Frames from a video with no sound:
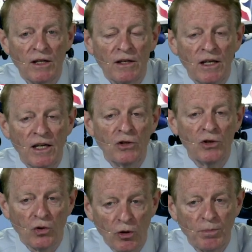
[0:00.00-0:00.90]
in
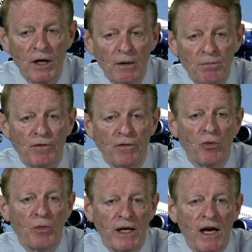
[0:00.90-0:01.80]
Europe before
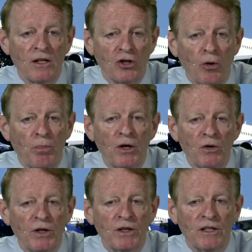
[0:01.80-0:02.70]
we catch up
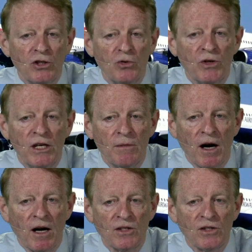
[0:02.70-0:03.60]
with the two key
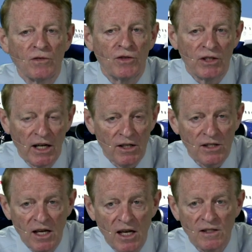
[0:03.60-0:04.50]
markets of the United
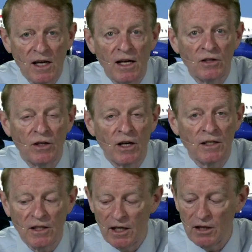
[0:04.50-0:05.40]
States and the United
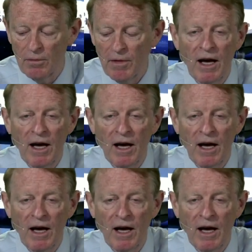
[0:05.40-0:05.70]
Kingdom.